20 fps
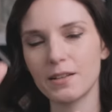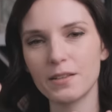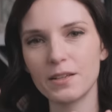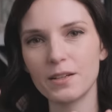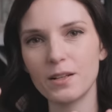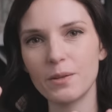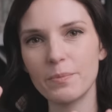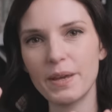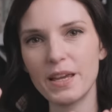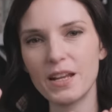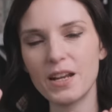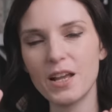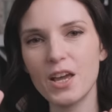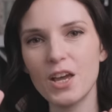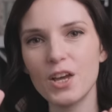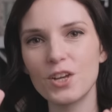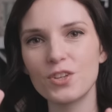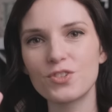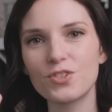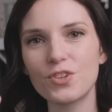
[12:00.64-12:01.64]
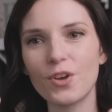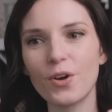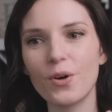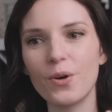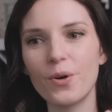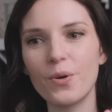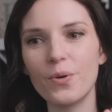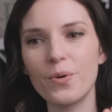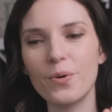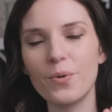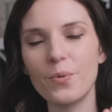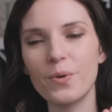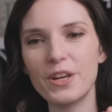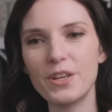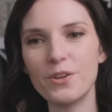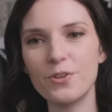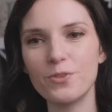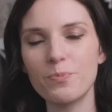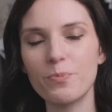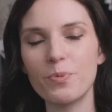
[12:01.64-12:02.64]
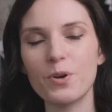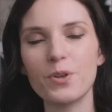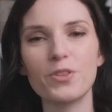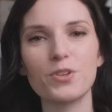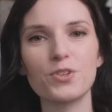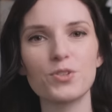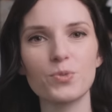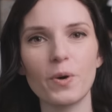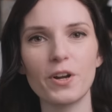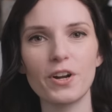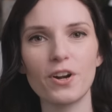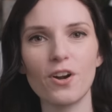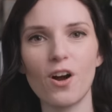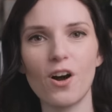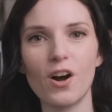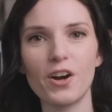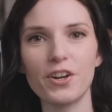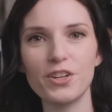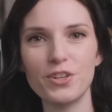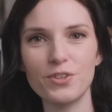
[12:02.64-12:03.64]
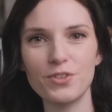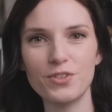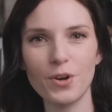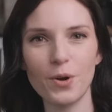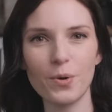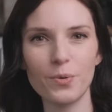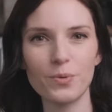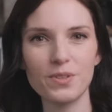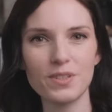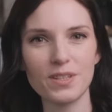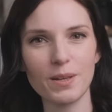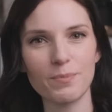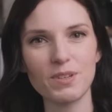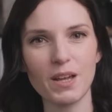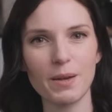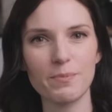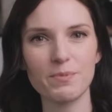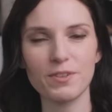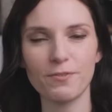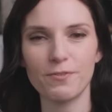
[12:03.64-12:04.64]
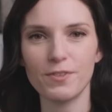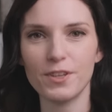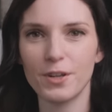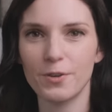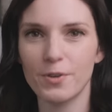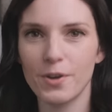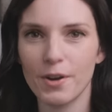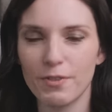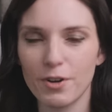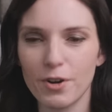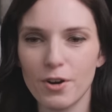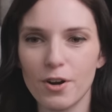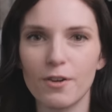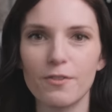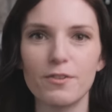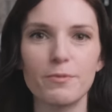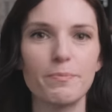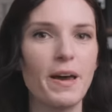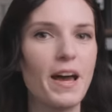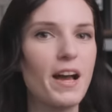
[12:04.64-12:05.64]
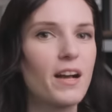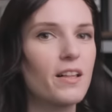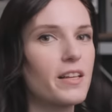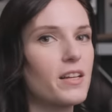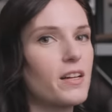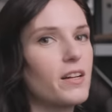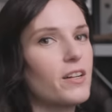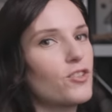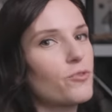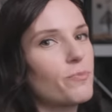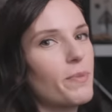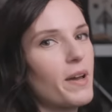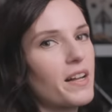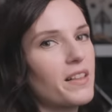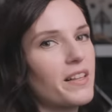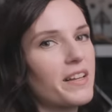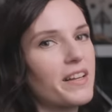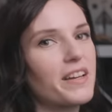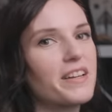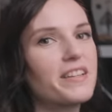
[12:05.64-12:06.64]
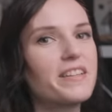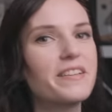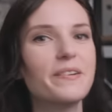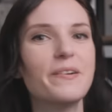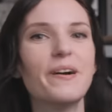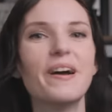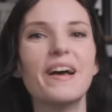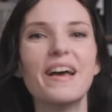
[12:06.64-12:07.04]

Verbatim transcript: a little bit. So when you put the sweater on, you don't, sometimes if you know, you have a curved back, like a hunchback like I do,